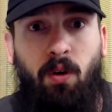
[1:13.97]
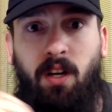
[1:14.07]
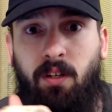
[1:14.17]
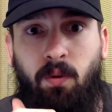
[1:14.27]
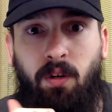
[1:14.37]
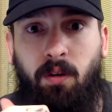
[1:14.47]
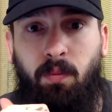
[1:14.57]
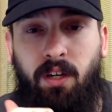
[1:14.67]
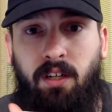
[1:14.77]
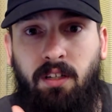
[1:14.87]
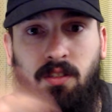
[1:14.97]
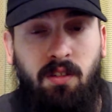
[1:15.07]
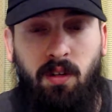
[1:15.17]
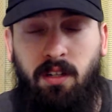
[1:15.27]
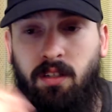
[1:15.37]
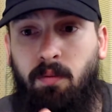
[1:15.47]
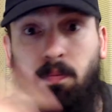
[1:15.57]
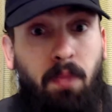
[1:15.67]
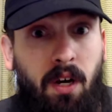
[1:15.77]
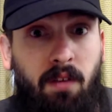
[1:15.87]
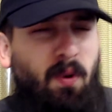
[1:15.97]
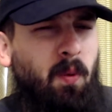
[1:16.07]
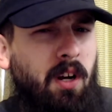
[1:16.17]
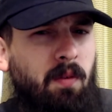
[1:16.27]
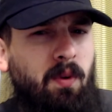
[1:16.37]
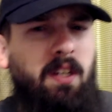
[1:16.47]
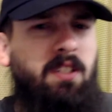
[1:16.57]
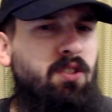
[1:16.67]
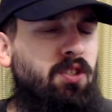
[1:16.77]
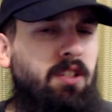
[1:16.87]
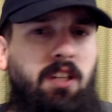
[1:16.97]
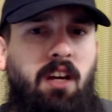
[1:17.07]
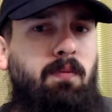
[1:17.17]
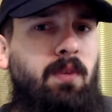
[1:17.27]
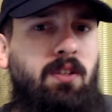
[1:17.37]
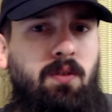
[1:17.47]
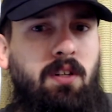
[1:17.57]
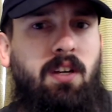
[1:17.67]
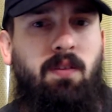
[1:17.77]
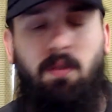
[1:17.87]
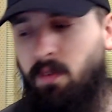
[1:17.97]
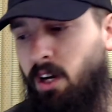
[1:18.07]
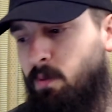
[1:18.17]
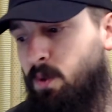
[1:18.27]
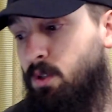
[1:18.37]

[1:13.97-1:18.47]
idea where her plane is, no idea. But for whatever reason, she gave me Strixhaven vibes.